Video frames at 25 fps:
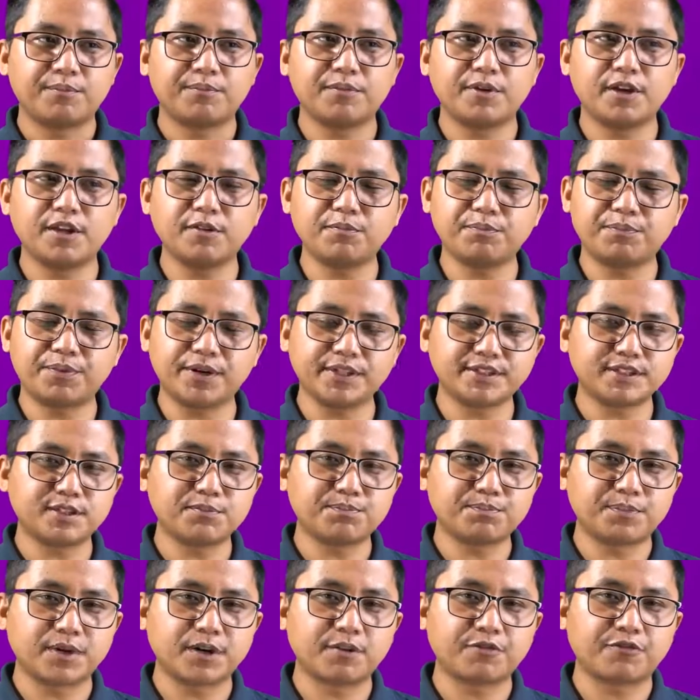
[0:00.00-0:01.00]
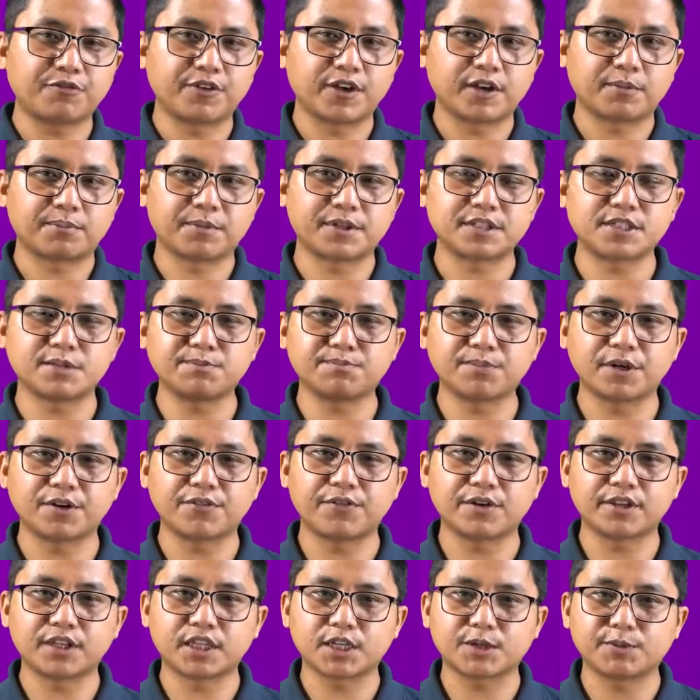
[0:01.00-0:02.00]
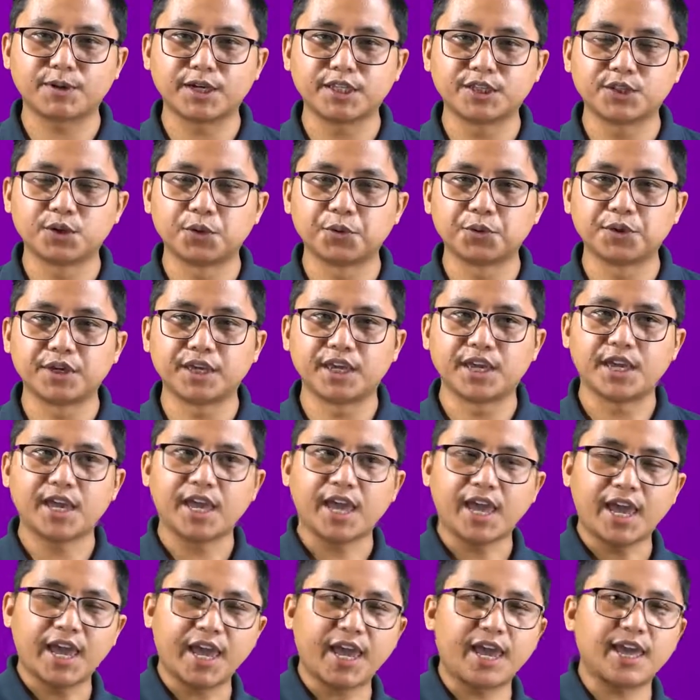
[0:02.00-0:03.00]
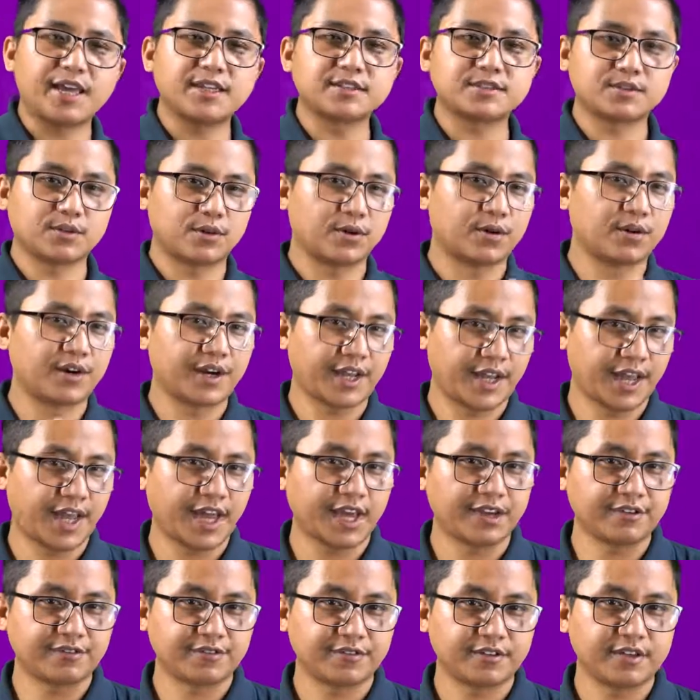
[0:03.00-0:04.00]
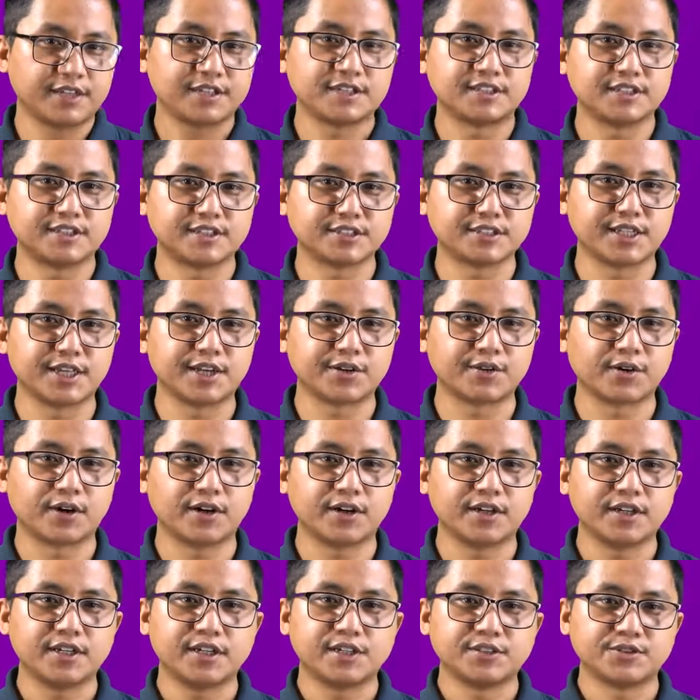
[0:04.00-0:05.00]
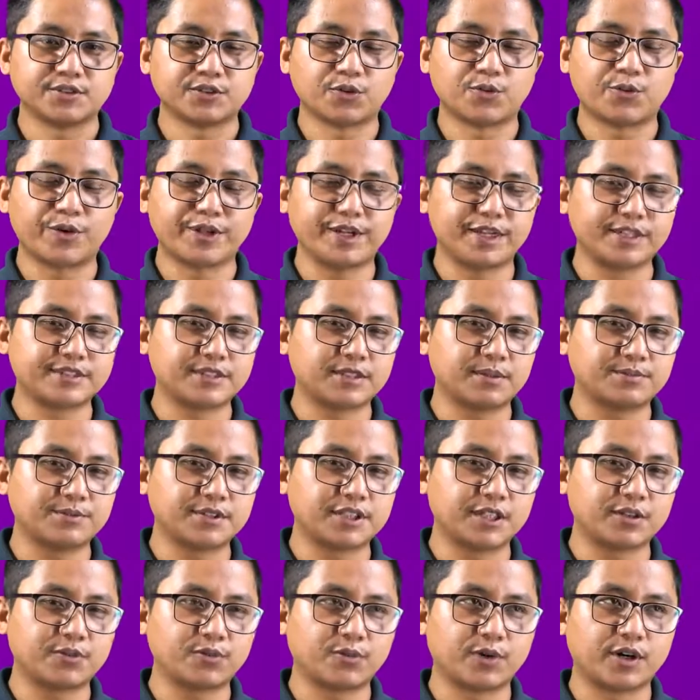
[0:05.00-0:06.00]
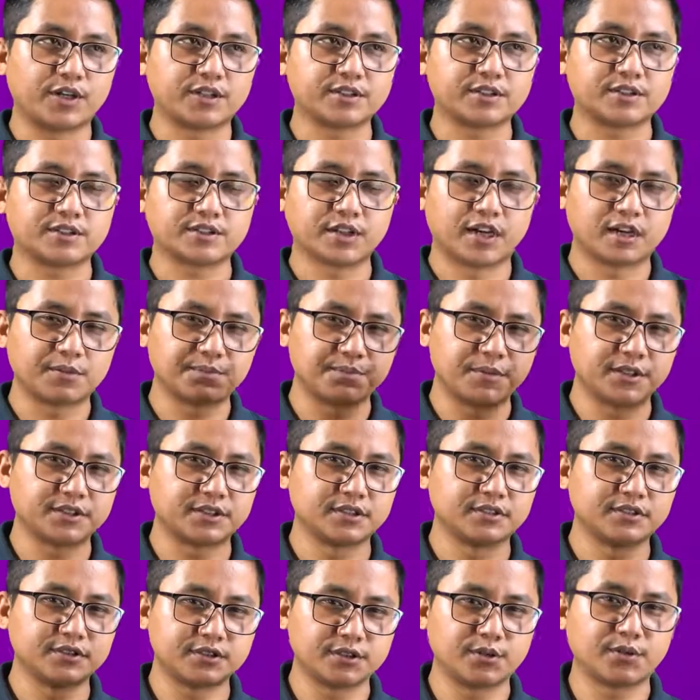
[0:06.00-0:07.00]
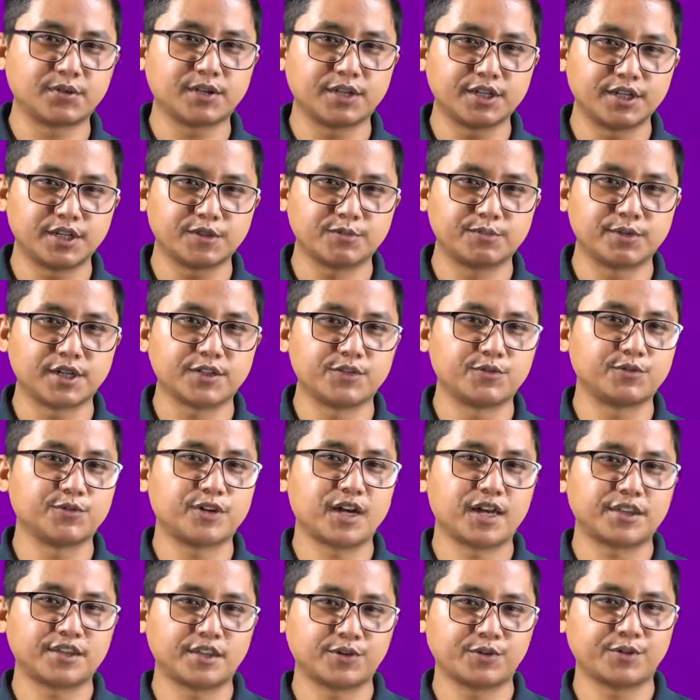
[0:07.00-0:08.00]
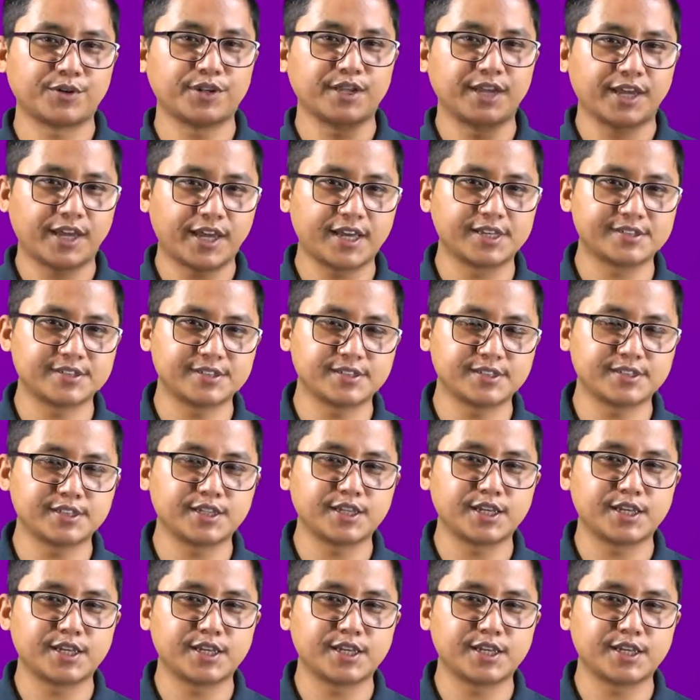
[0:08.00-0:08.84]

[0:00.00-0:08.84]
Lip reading: in present perfect has or have. So when the subject was third person singular number, has have.